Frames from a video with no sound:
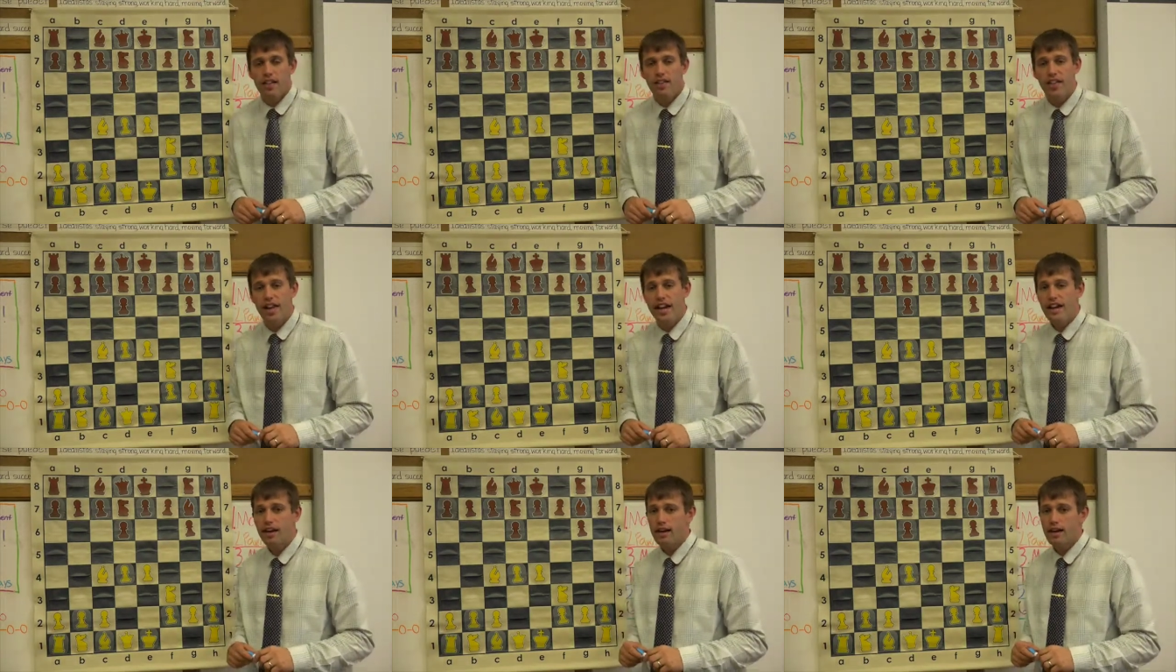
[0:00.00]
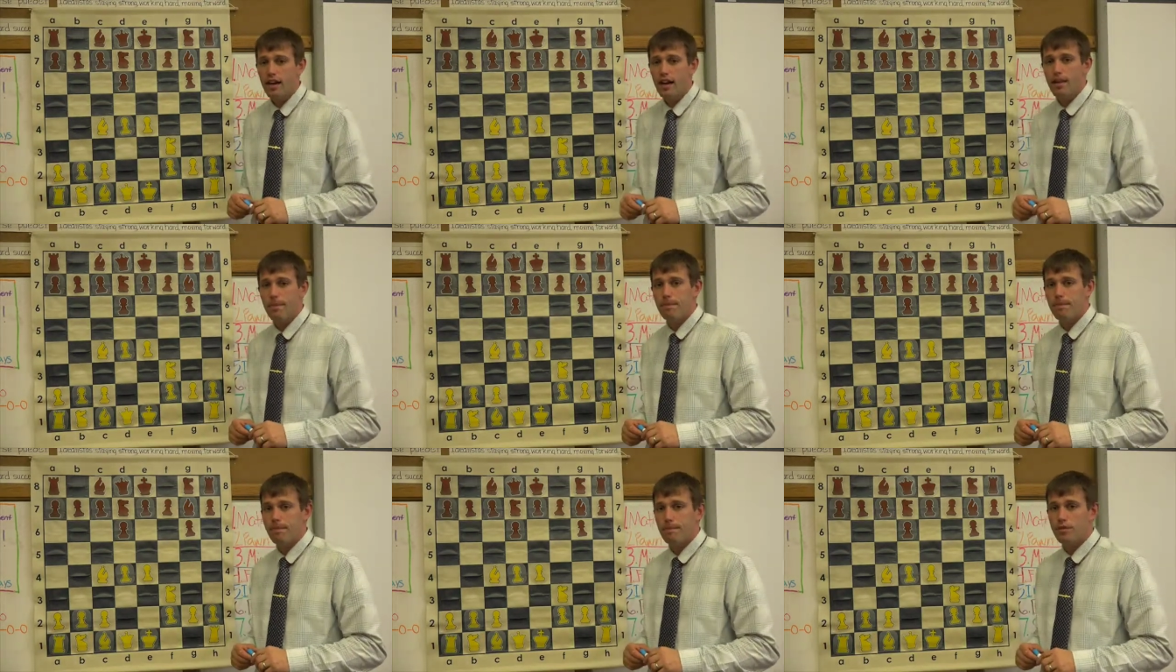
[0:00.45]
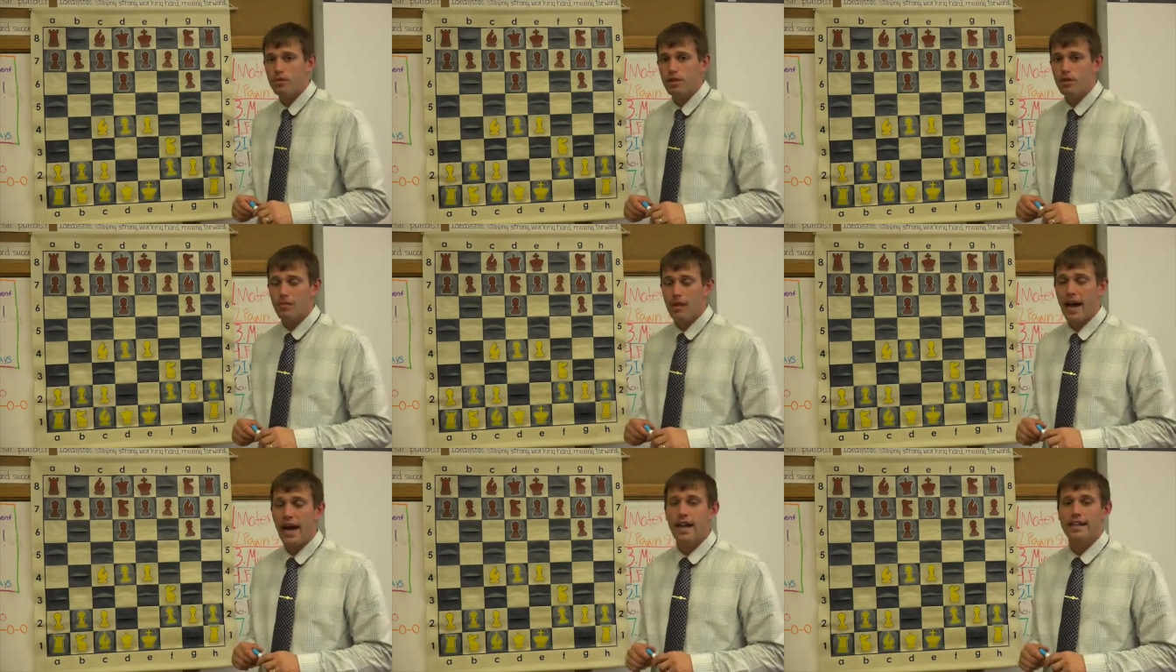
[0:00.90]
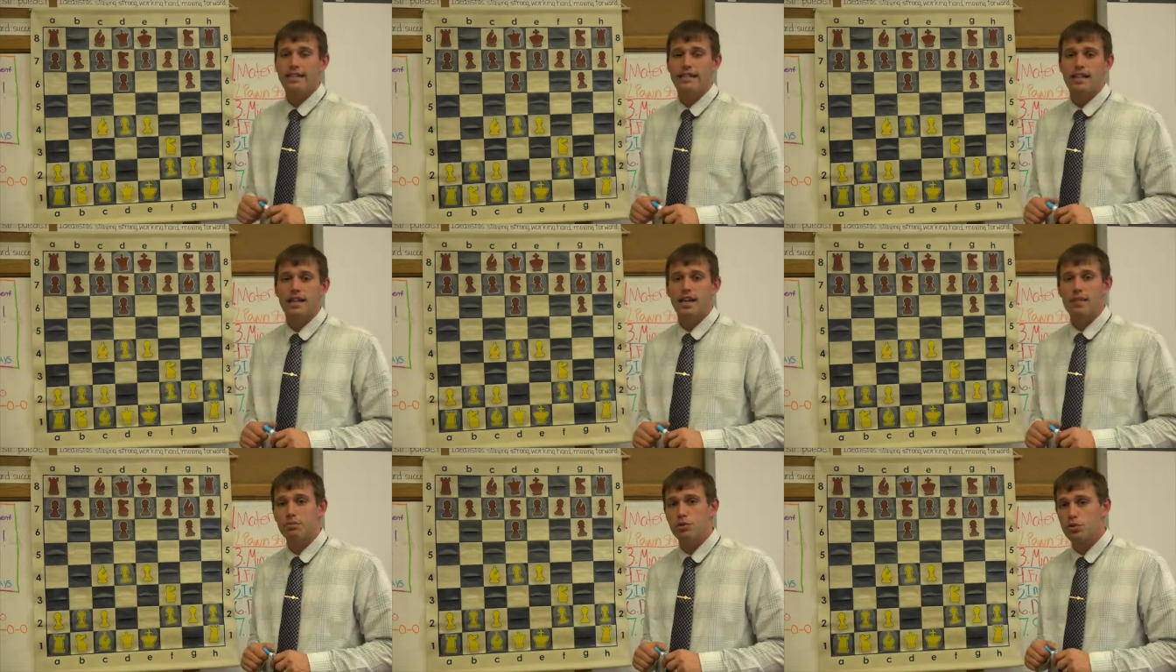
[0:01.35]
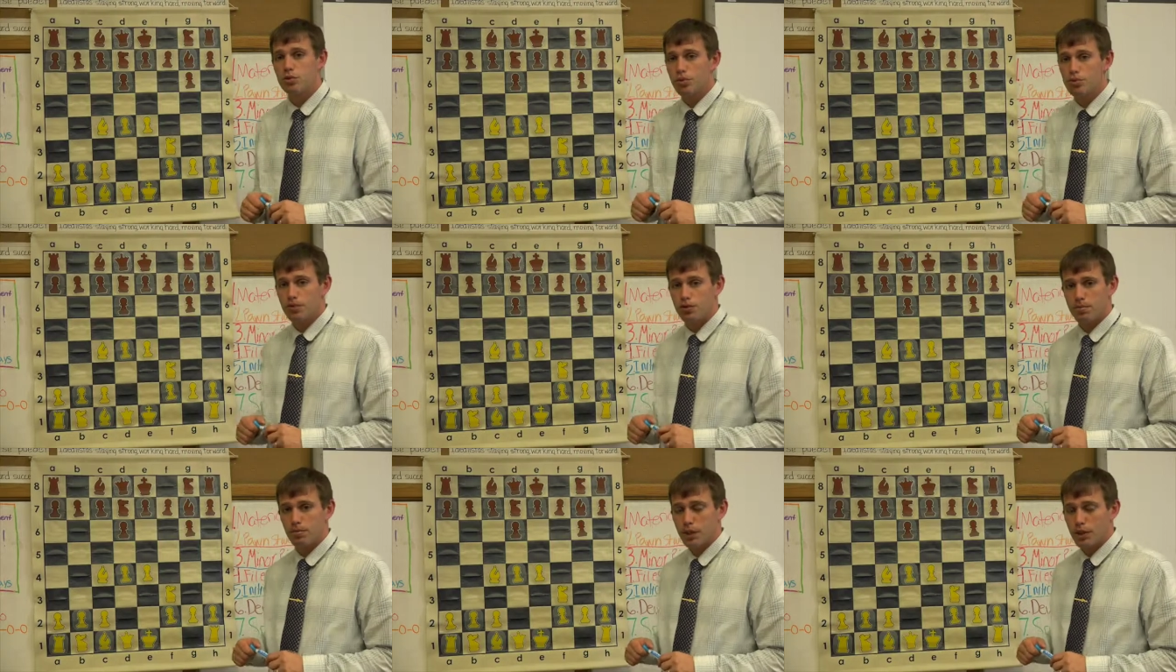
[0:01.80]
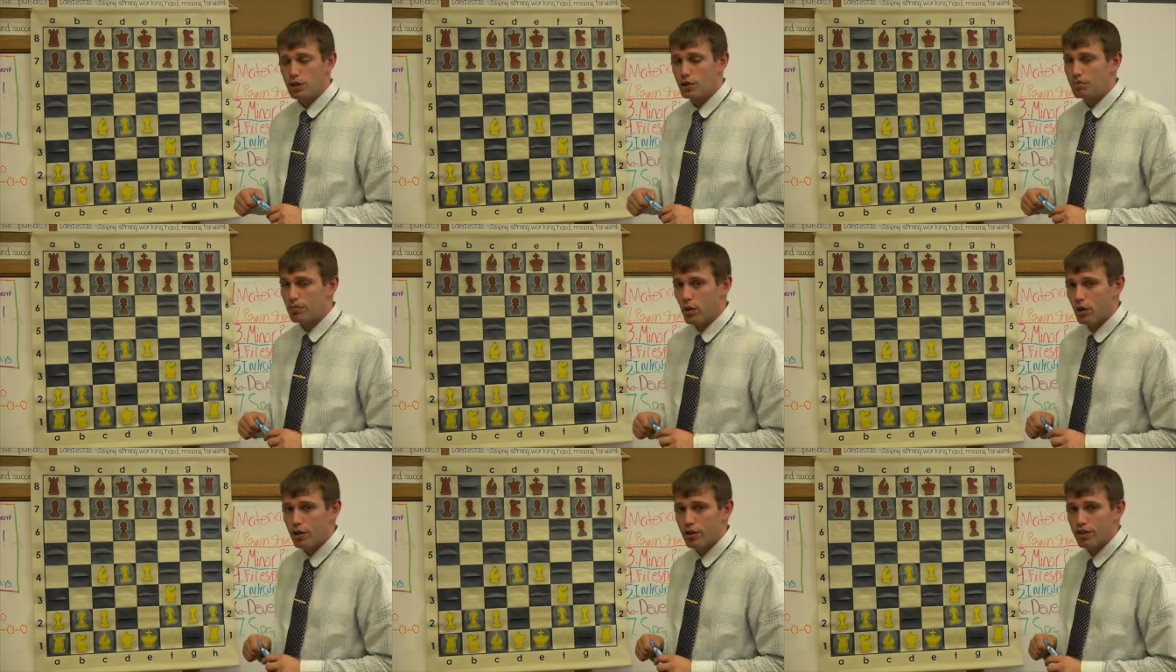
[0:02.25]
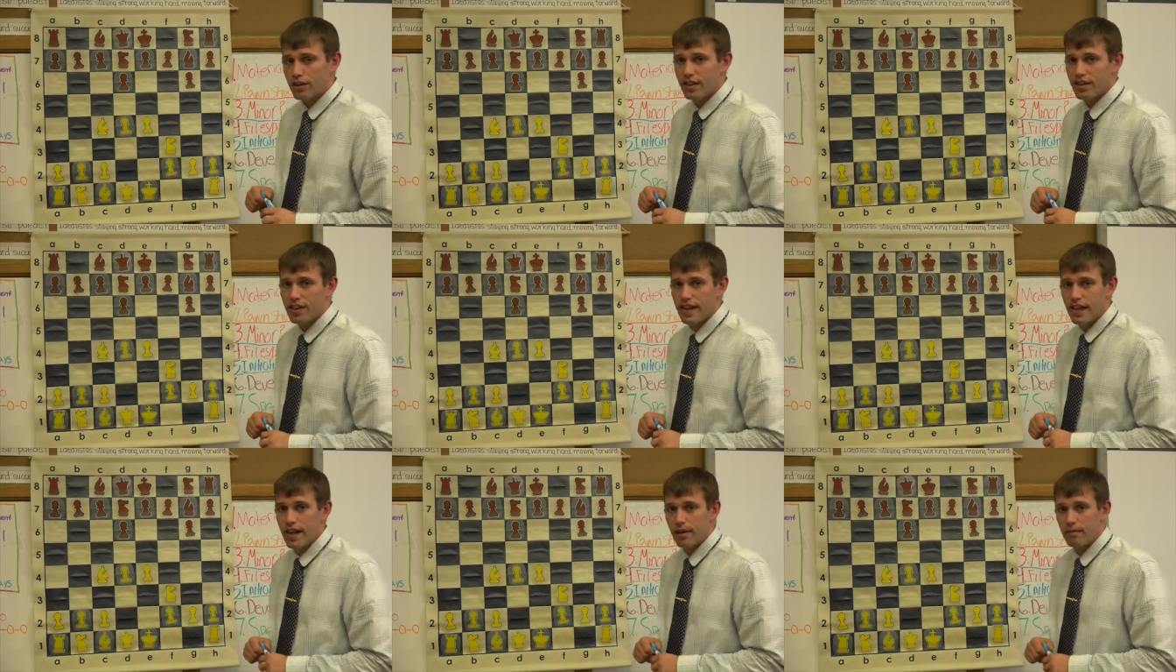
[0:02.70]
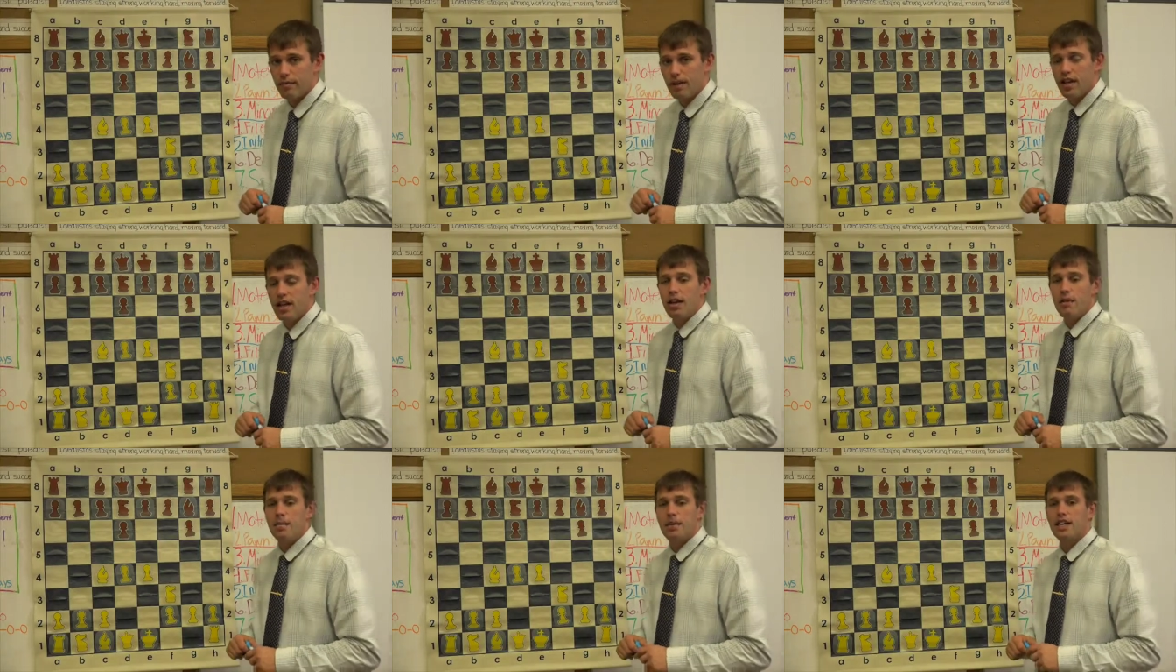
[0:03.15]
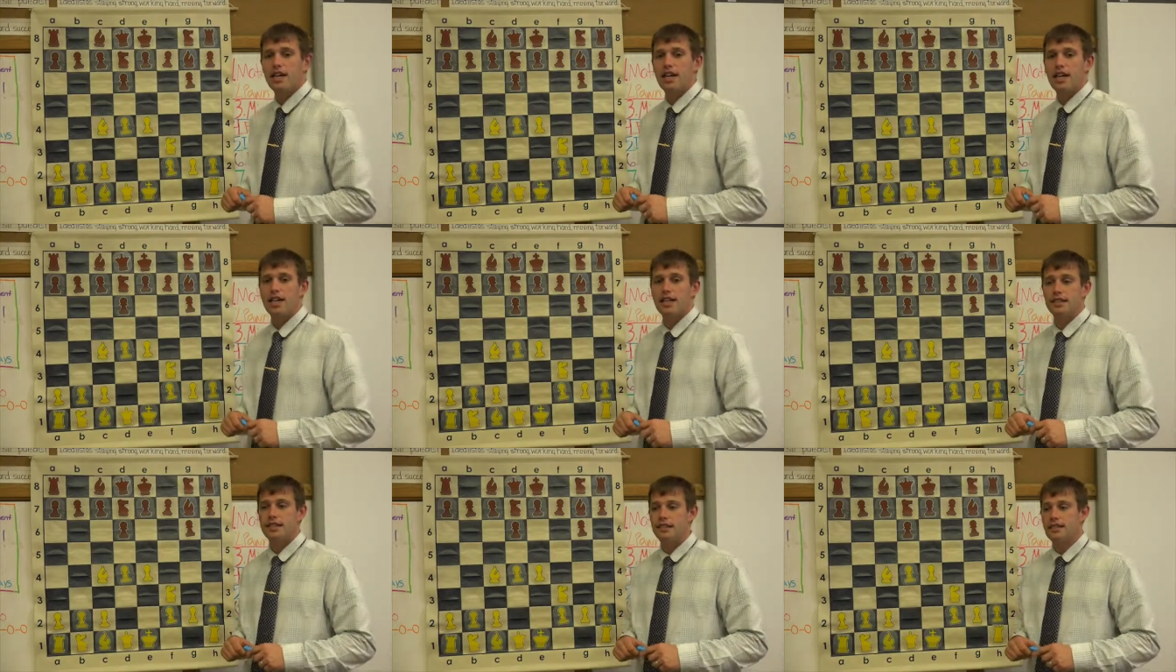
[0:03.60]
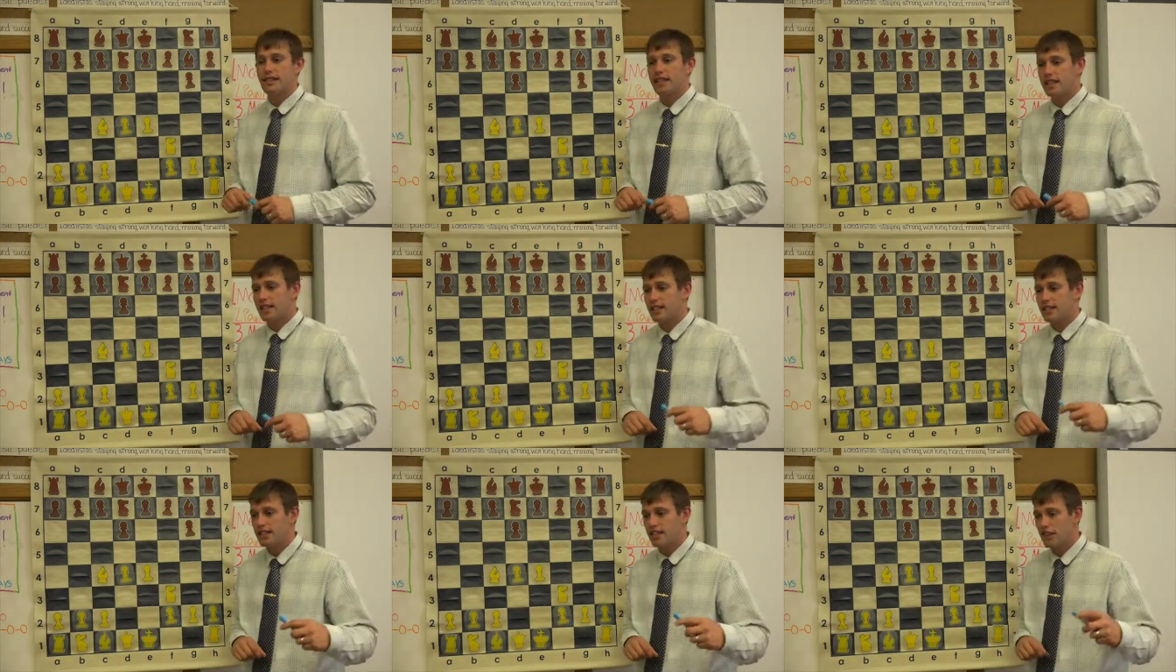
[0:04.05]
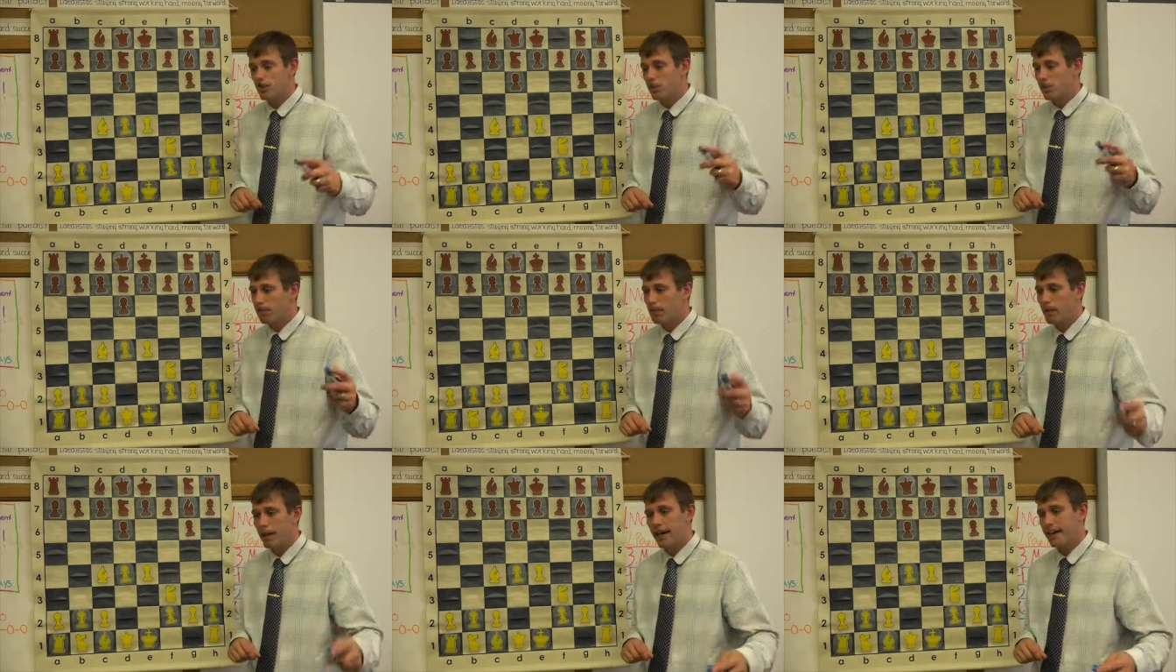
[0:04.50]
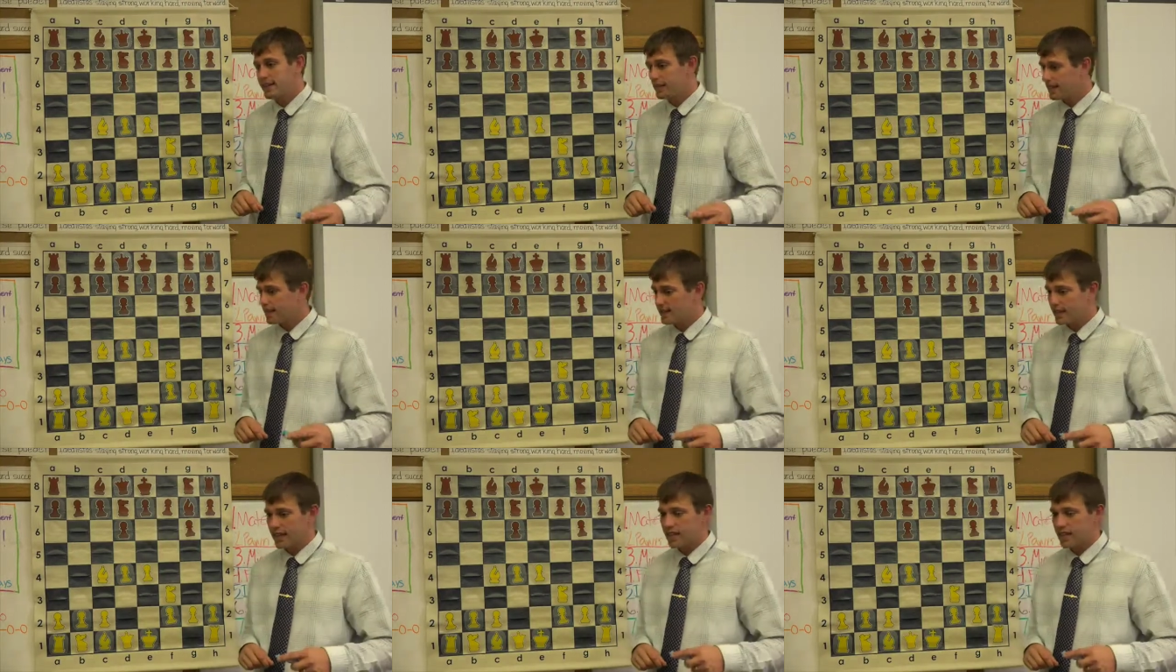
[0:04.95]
They end up passing up students much smarter than them because they continue to practice,